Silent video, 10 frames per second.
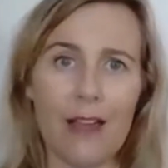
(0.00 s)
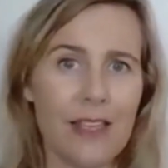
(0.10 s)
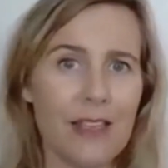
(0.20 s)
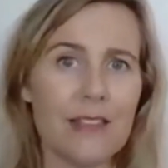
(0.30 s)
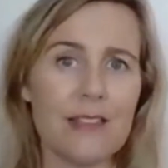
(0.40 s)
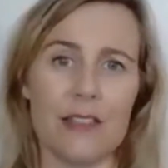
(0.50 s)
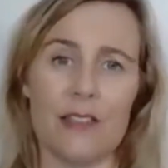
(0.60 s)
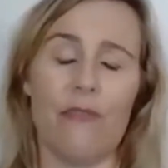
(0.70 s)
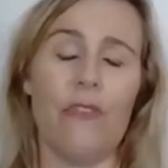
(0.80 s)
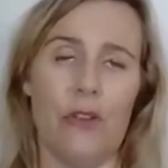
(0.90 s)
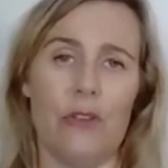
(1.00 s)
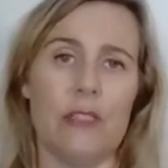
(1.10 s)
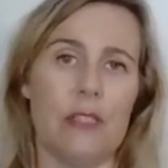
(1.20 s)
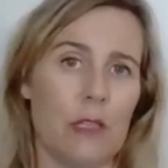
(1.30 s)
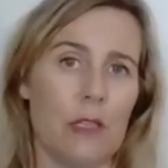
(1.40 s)
our ears is
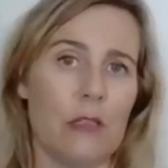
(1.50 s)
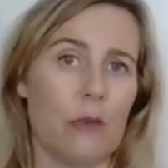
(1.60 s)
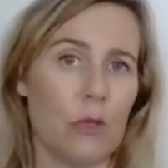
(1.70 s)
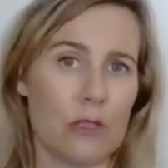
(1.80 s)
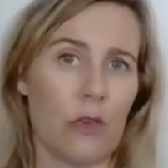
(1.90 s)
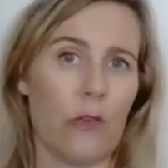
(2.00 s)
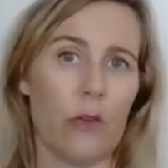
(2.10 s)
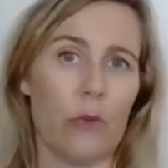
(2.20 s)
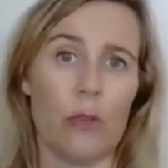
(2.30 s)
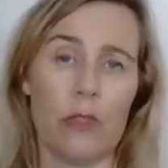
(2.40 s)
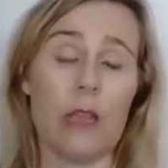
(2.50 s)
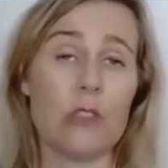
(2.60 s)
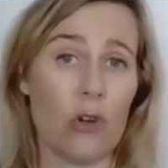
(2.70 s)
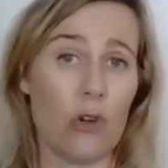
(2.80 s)
very similar to what's going on with our